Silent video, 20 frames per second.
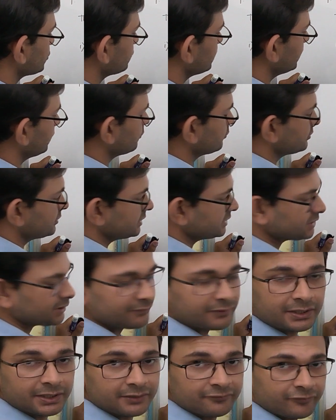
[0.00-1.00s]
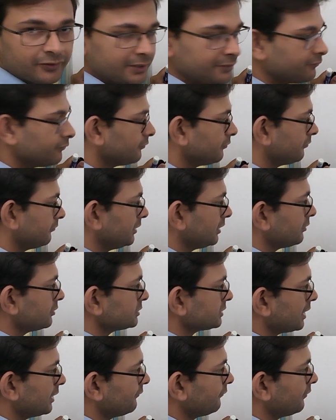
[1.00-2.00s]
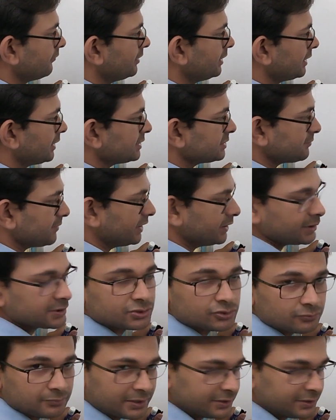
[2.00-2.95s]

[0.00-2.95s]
2 into 375 because alpha beta is minus 2 by